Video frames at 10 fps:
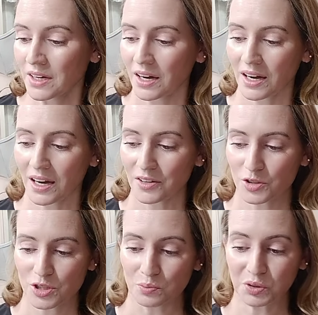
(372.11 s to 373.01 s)
Uh,
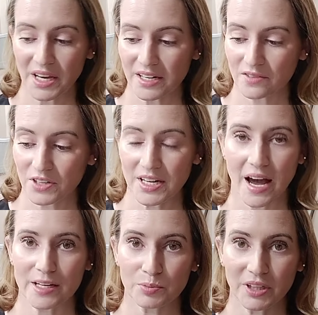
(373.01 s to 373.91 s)
there's ablative and
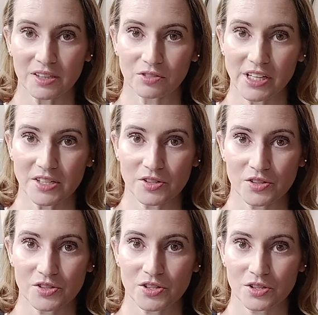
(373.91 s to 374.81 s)
non-ablative
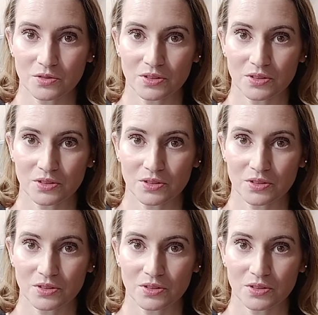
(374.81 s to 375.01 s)
lasers,